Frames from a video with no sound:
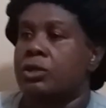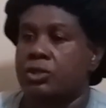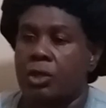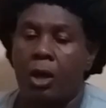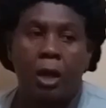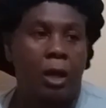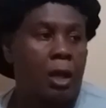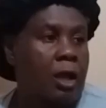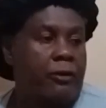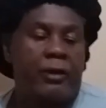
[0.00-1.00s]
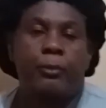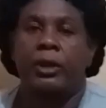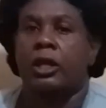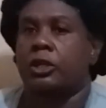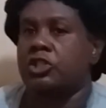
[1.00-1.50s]
So, from
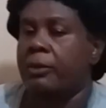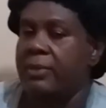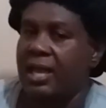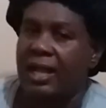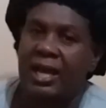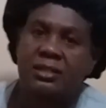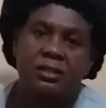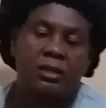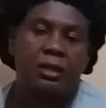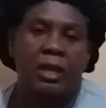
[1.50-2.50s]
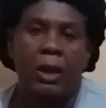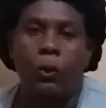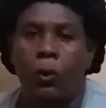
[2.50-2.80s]
a little Jamaican Sunday